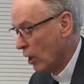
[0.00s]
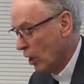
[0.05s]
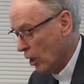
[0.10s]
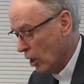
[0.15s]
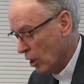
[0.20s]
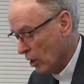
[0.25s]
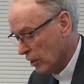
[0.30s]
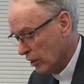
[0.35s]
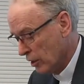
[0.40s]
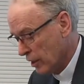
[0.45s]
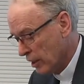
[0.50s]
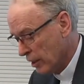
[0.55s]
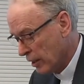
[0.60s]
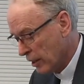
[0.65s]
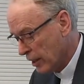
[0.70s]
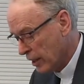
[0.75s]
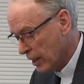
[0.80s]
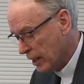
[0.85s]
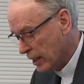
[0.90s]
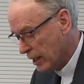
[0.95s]
on
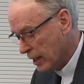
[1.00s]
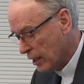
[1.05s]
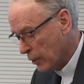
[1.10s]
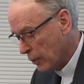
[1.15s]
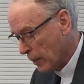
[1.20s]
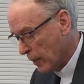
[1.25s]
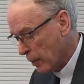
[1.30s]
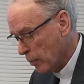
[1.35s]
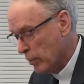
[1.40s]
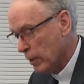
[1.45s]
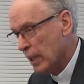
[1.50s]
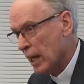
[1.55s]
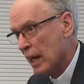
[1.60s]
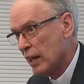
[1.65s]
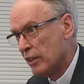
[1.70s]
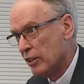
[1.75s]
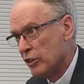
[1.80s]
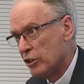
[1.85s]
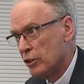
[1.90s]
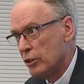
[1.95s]
the
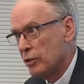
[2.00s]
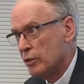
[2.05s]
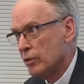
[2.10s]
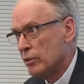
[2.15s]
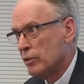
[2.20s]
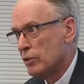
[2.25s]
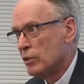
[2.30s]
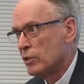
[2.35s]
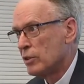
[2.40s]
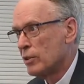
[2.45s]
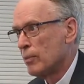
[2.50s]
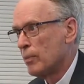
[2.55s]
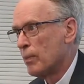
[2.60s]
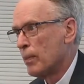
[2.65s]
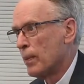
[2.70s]
Beatitudes.